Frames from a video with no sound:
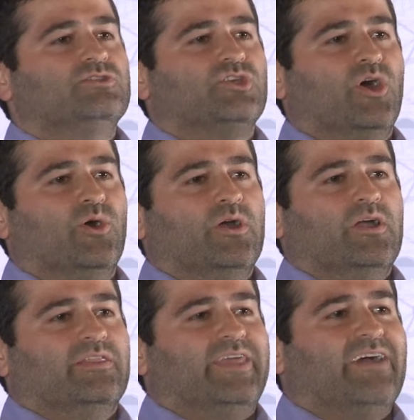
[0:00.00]
So
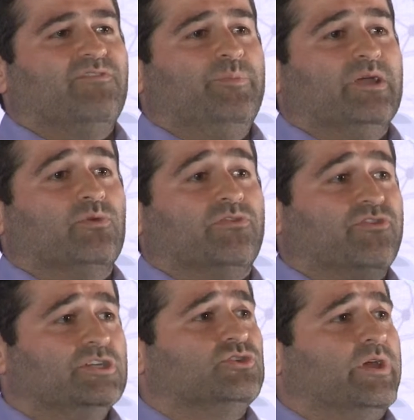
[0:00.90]
they have a big
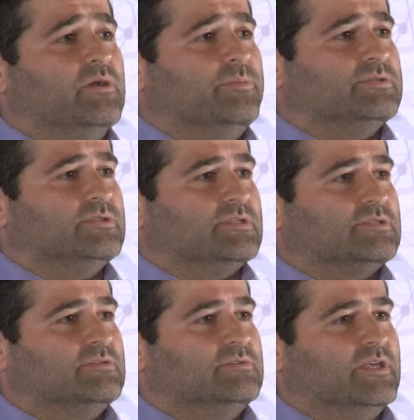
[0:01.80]
refrigerator
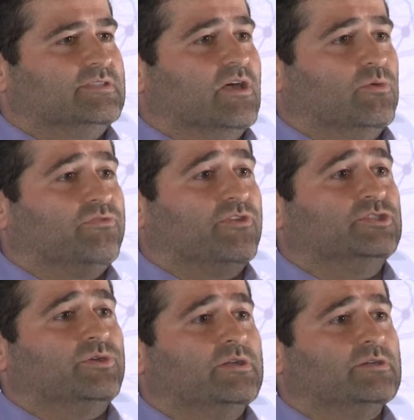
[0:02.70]
business. They sell
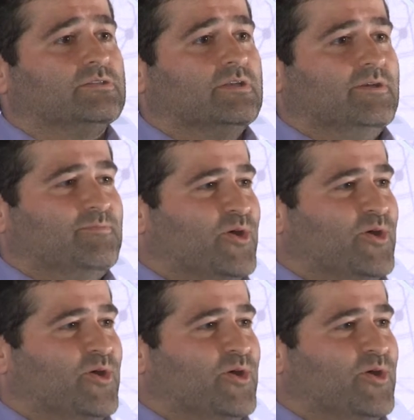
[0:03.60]
refrigerators.